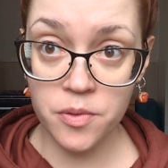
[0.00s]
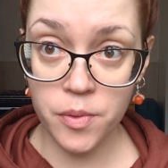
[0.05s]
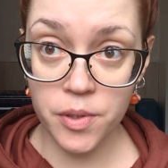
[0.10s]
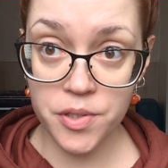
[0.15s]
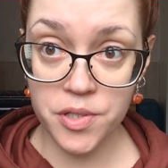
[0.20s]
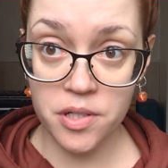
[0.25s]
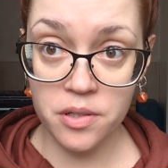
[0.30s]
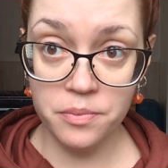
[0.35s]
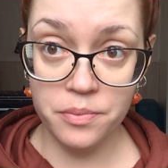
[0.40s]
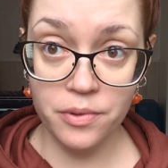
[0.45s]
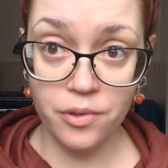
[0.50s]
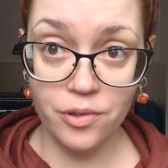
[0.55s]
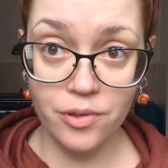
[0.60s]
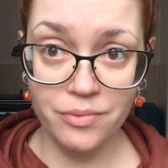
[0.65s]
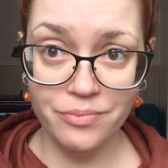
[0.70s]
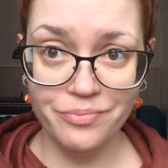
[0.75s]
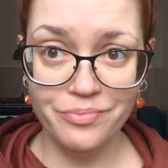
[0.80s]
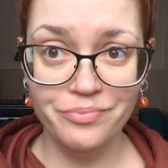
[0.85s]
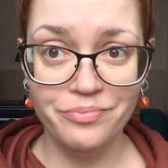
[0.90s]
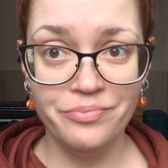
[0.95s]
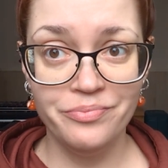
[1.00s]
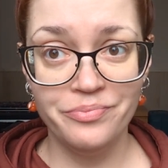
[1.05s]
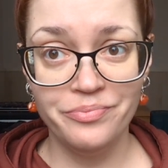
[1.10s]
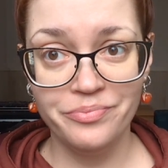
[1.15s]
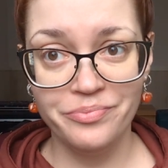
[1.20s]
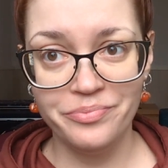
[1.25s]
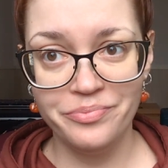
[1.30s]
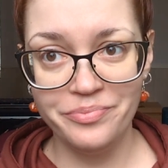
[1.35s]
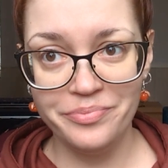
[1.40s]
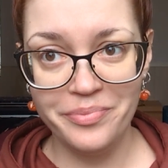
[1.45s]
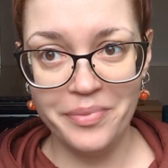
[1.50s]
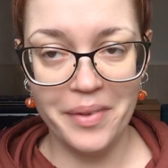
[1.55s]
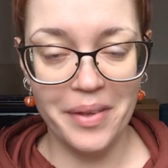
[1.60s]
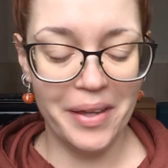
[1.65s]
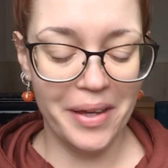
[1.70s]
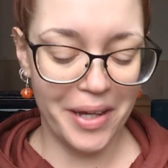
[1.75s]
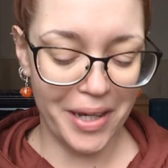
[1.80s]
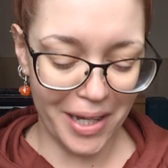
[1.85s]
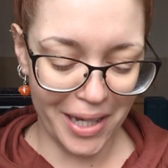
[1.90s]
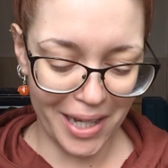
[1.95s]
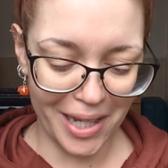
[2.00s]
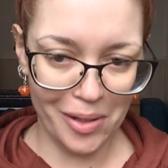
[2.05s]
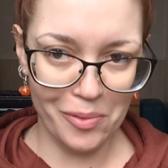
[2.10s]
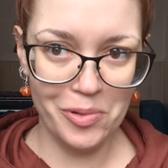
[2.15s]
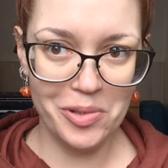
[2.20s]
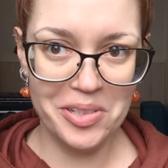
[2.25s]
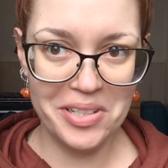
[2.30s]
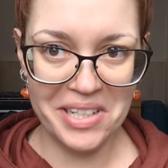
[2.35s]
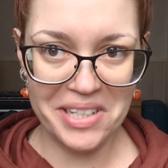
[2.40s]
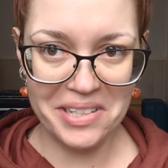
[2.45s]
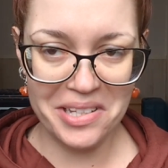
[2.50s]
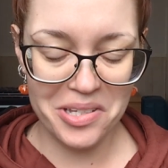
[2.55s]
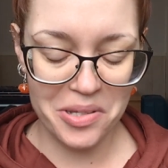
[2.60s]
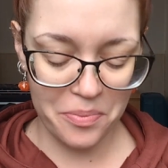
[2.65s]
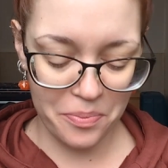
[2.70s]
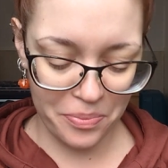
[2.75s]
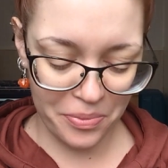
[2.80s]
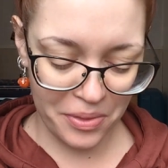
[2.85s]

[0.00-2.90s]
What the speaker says: for example, I would knit,